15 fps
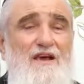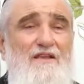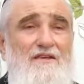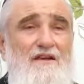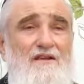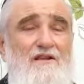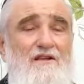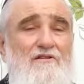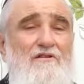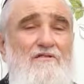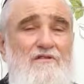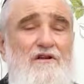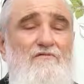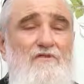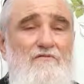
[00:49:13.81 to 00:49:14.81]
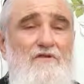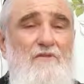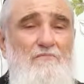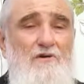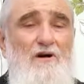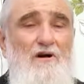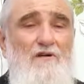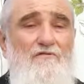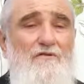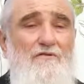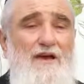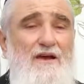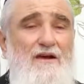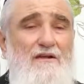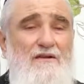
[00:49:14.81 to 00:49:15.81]
to live with Kapara from
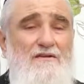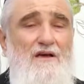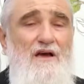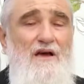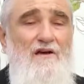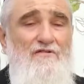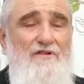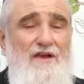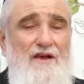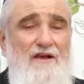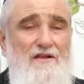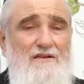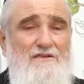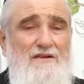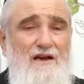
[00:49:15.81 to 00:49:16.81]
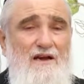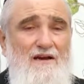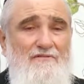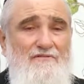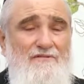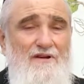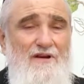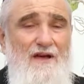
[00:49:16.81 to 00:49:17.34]
the Egel, from the Azav.